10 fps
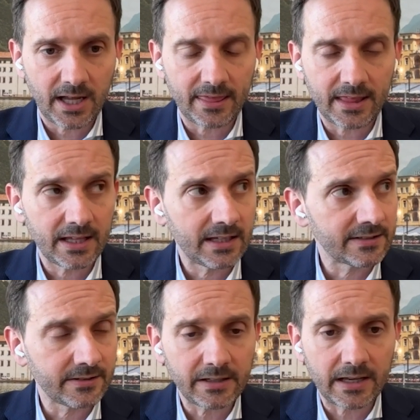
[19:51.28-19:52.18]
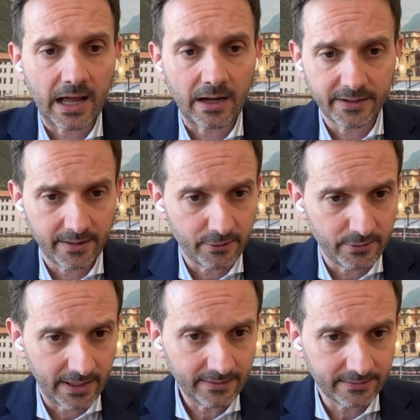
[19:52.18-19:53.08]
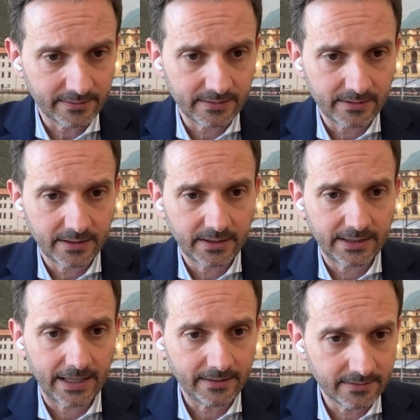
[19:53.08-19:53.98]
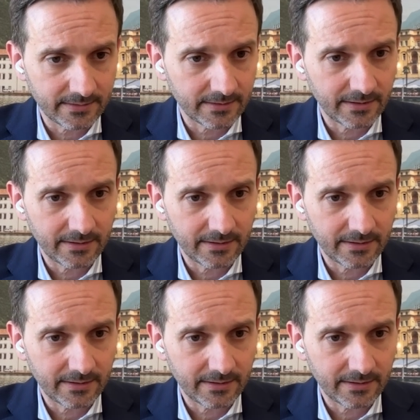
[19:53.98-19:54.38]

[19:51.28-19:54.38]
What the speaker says: I think it's not allowed in the US yet.